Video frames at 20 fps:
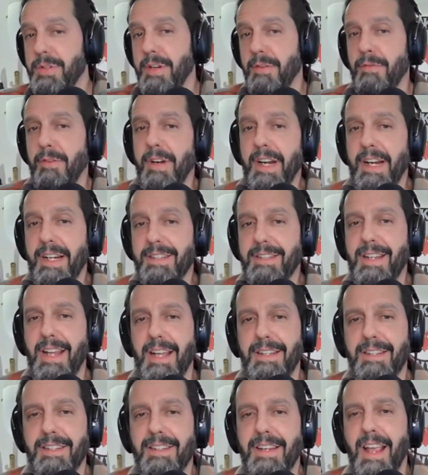different
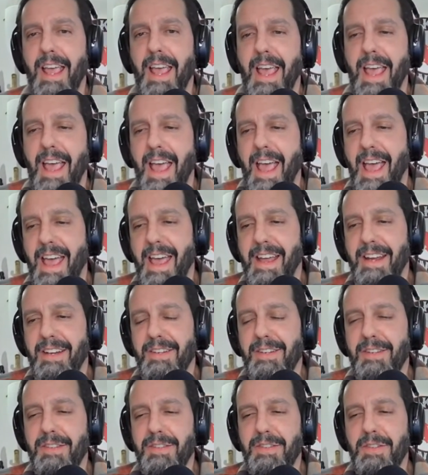extents.
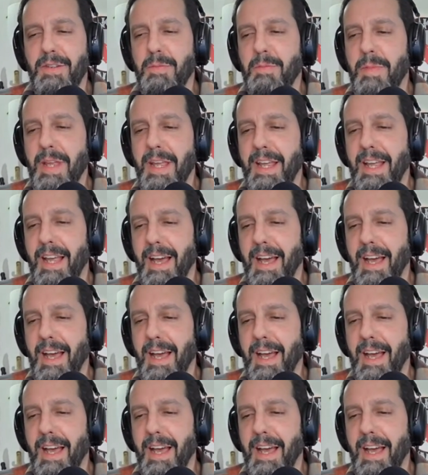And to me,